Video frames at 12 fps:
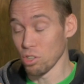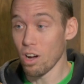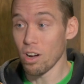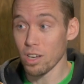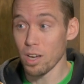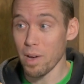
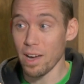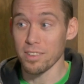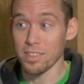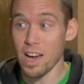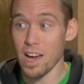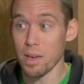long amount
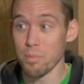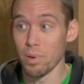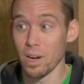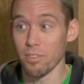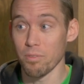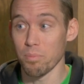of time,
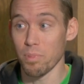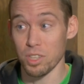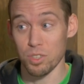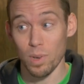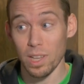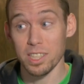but but
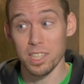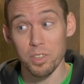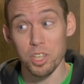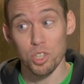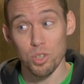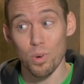it's
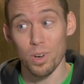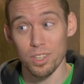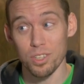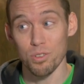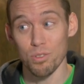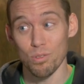relatively short
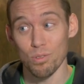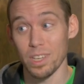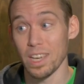to